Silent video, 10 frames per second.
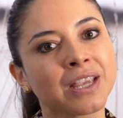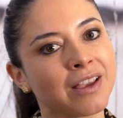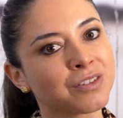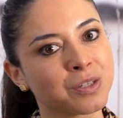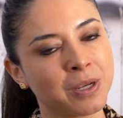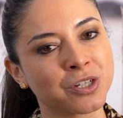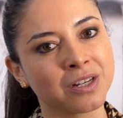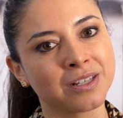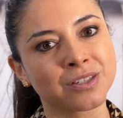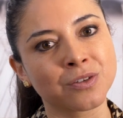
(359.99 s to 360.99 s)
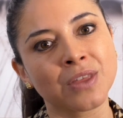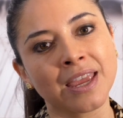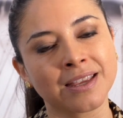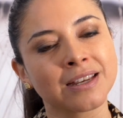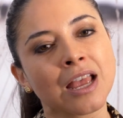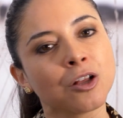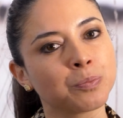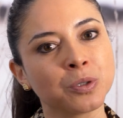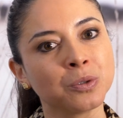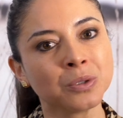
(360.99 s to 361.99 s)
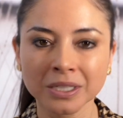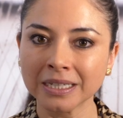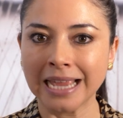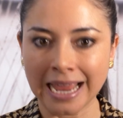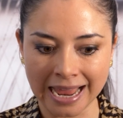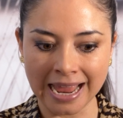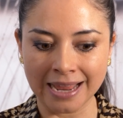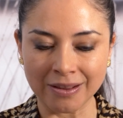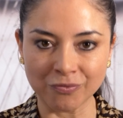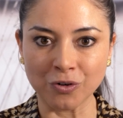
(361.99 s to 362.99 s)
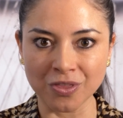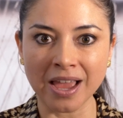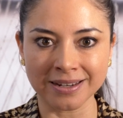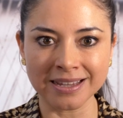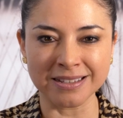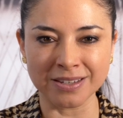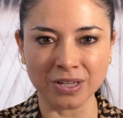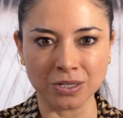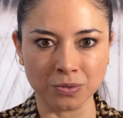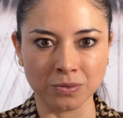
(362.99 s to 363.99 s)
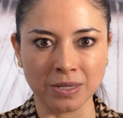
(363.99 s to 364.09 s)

health specialist so they can help you for that individual